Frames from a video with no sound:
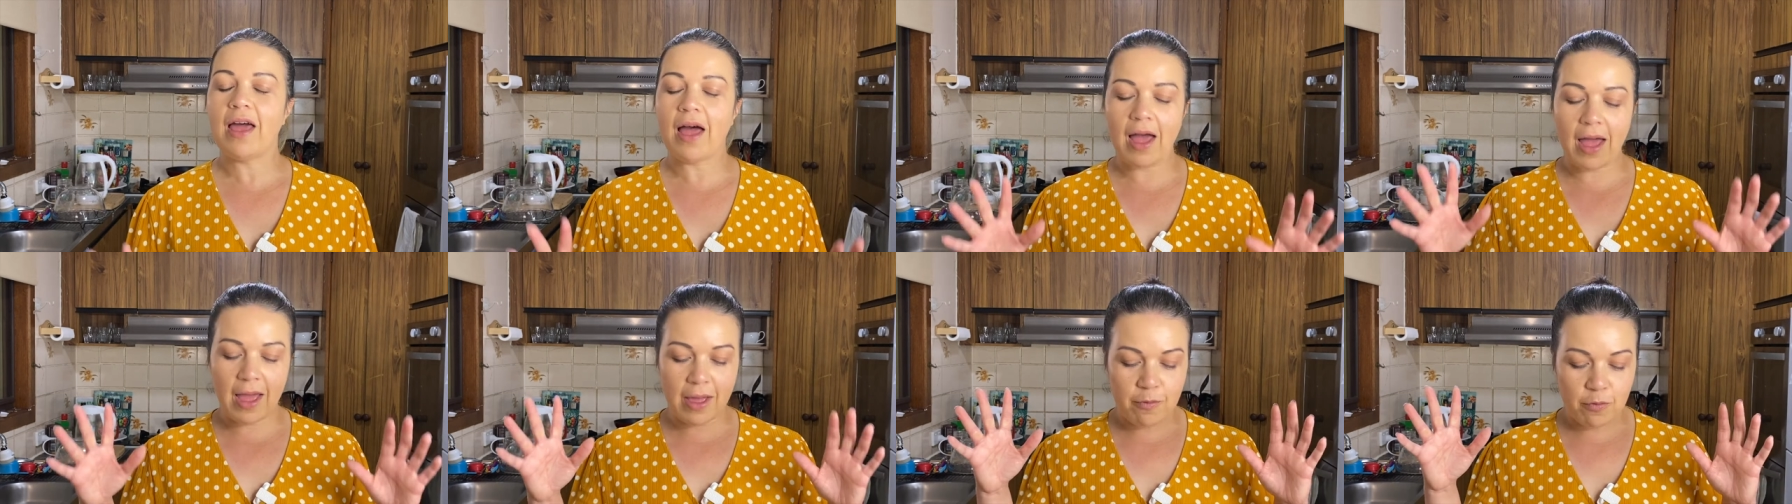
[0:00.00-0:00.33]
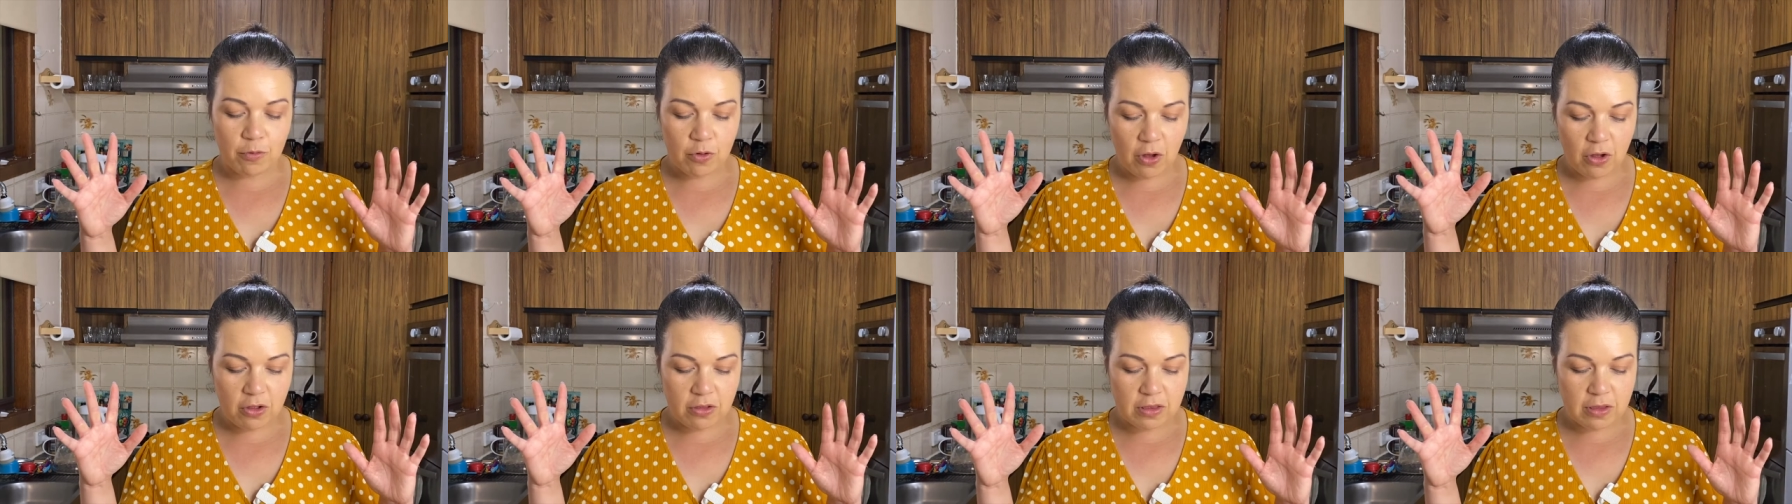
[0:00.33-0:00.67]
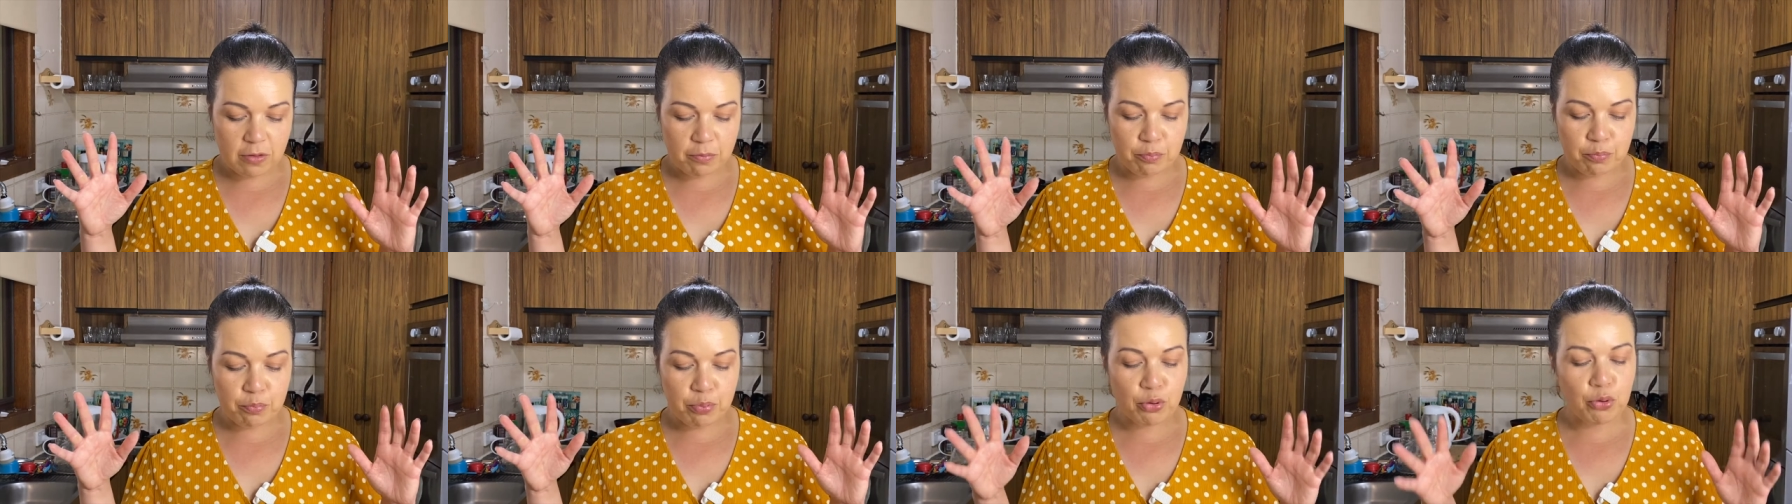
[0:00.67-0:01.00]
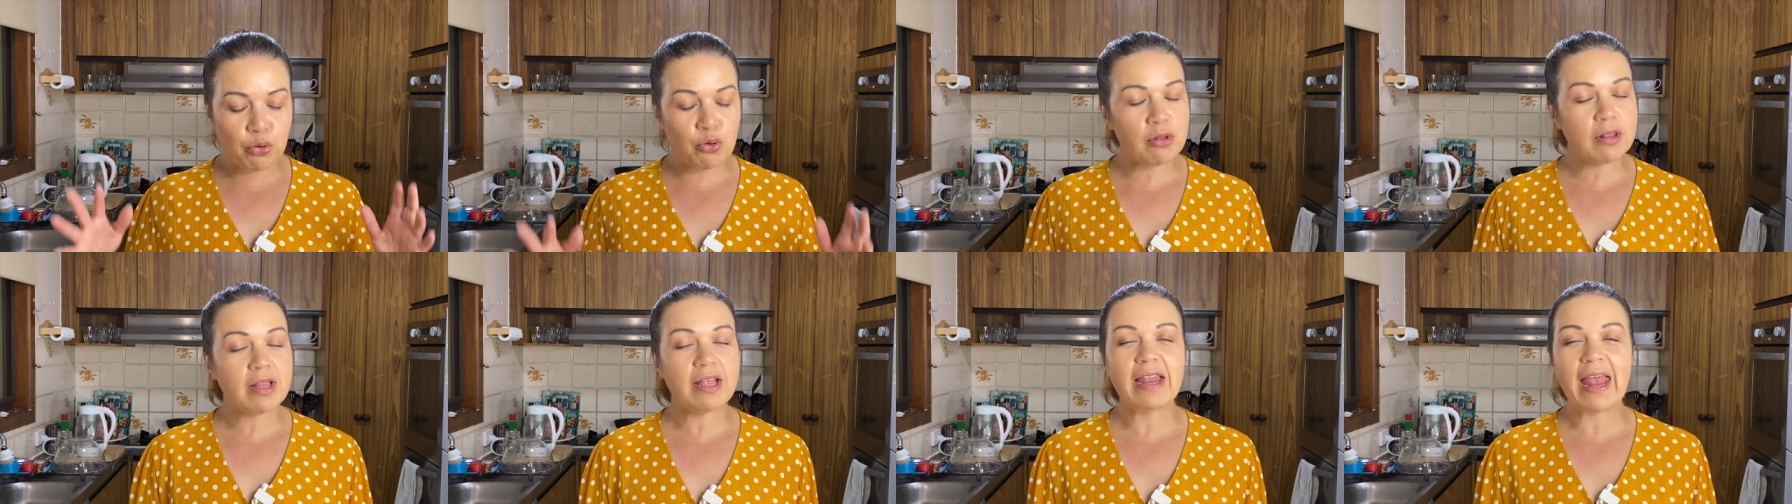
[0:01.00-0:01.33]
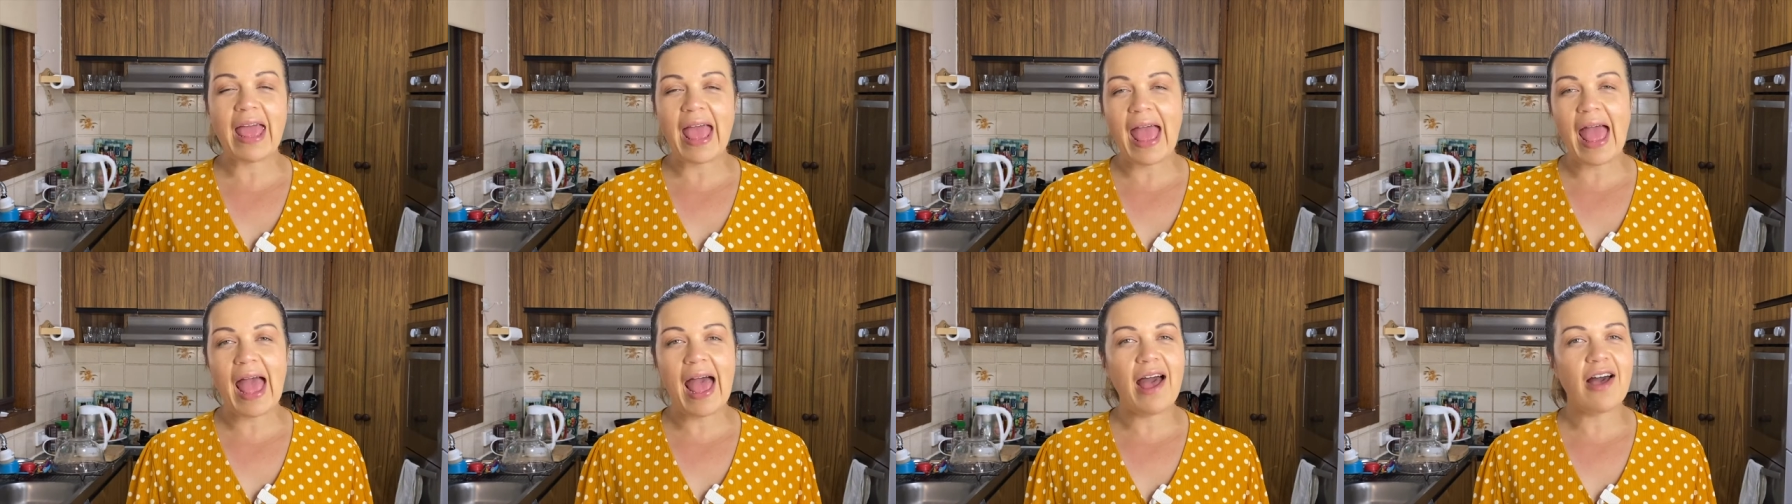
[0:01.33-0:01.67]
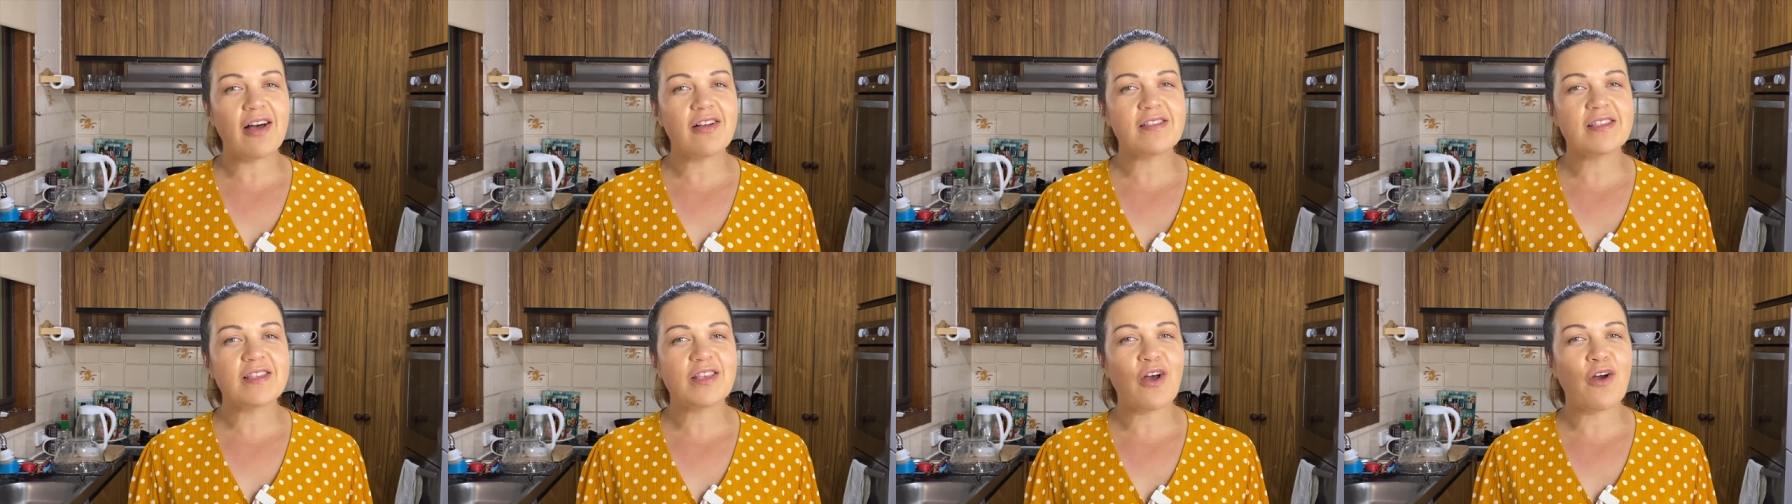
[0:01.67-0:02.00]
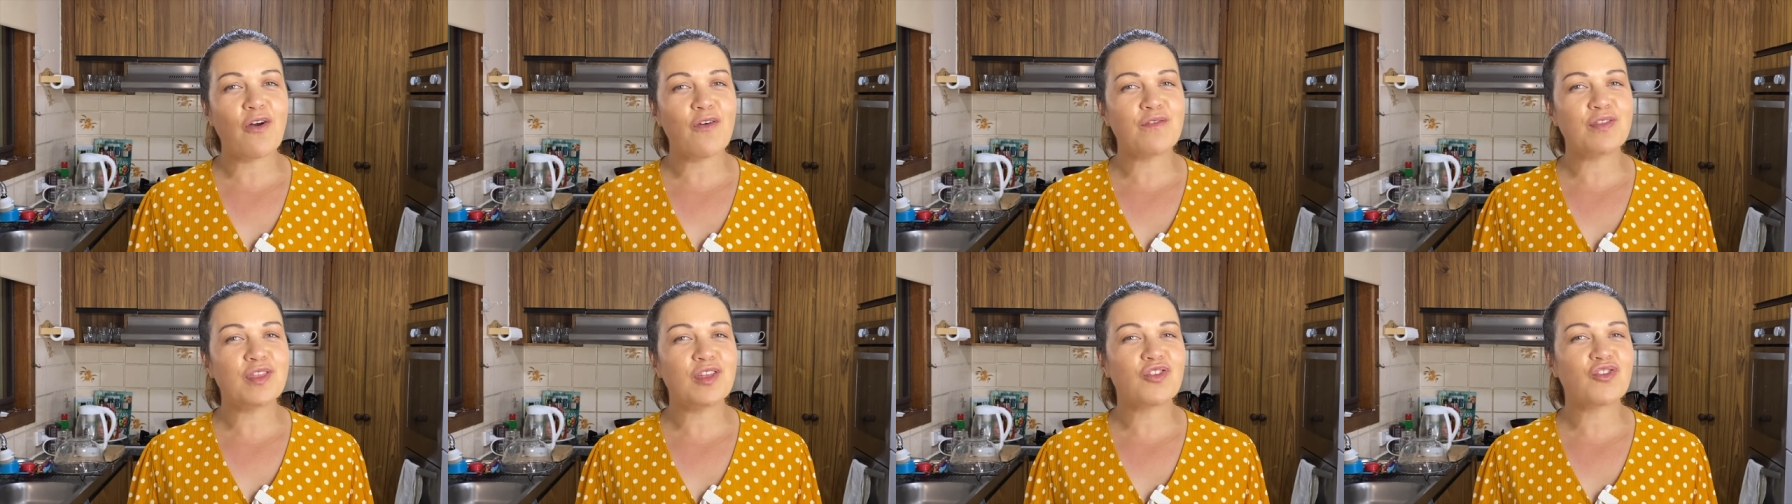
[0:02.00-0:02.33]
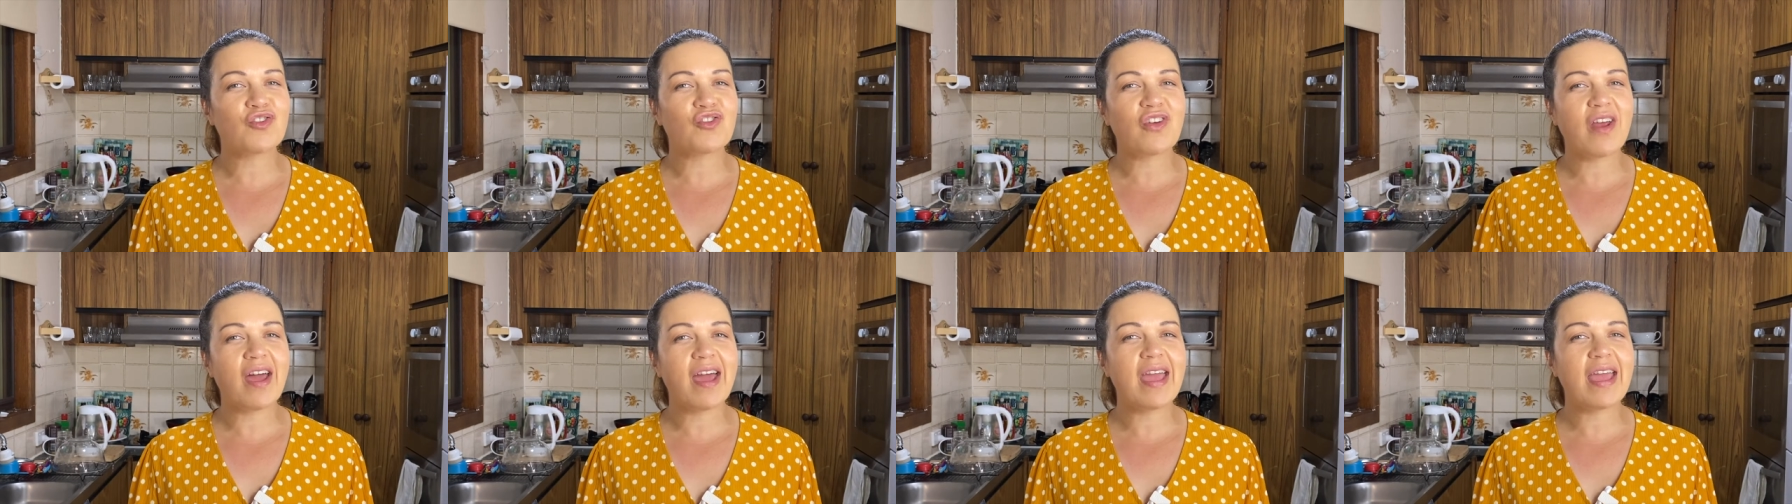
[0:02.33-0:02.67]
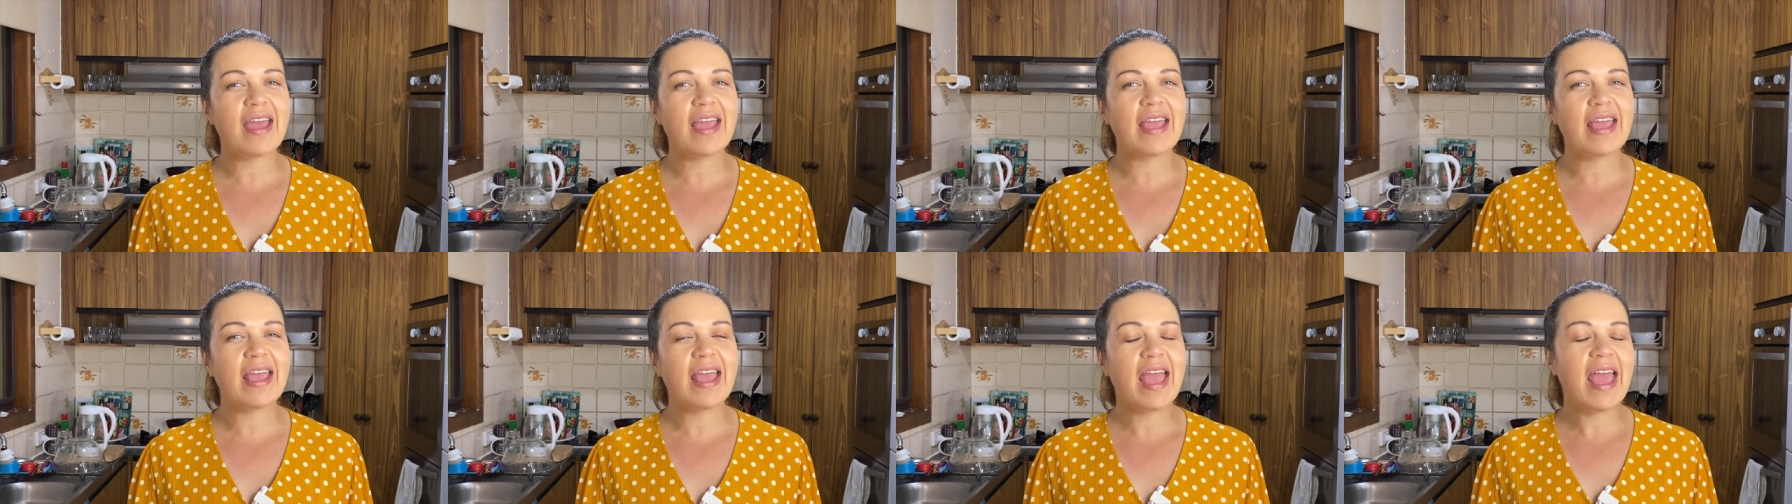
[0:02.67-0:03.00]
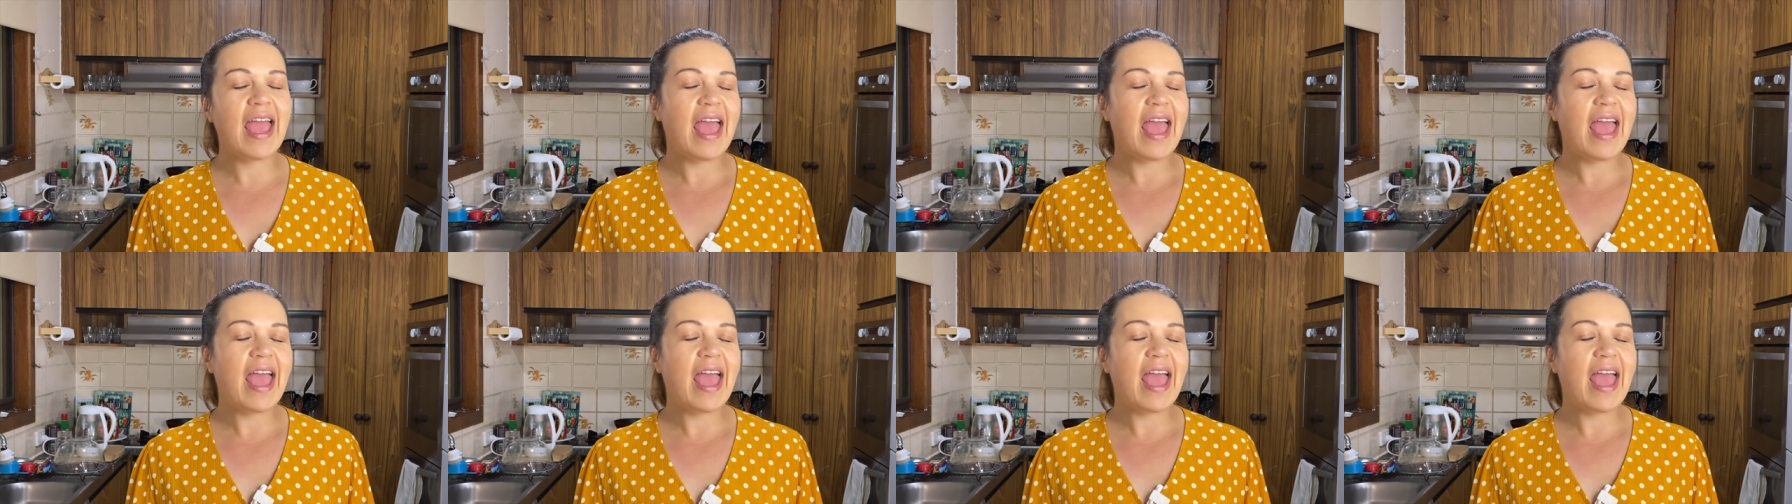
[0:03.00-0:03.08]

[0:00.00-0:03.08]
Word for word: I'm going to pull it out of the tray